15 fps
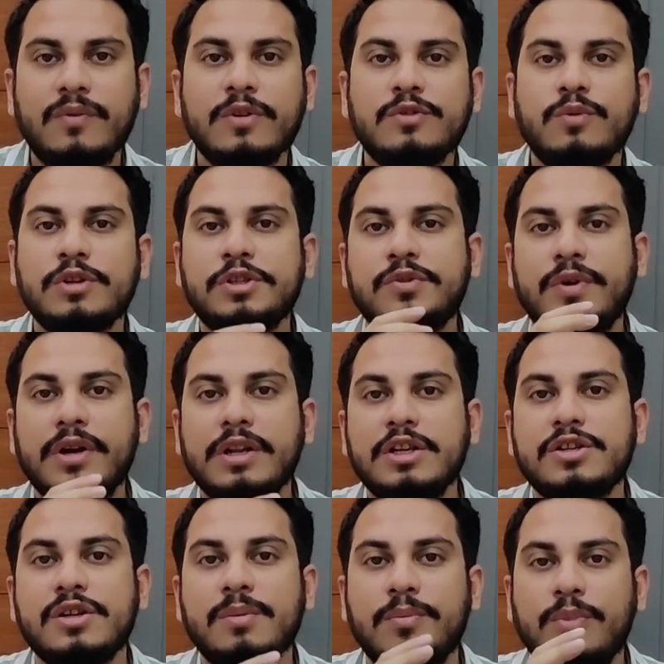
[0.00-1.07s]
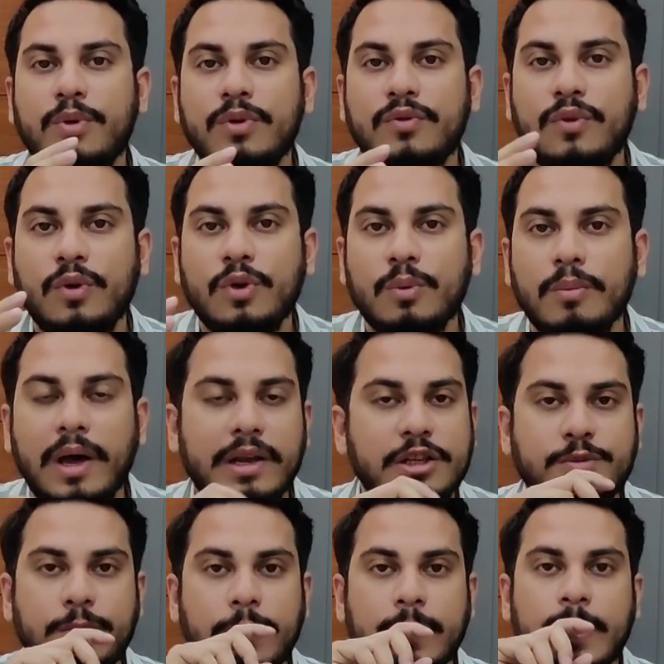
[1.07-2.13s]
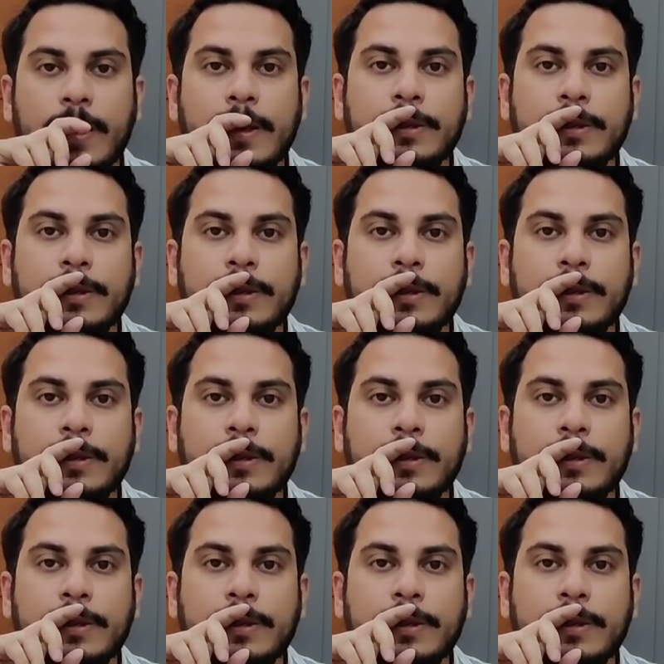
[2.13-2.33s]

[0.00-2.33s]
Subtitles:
which was traditional portfolio management.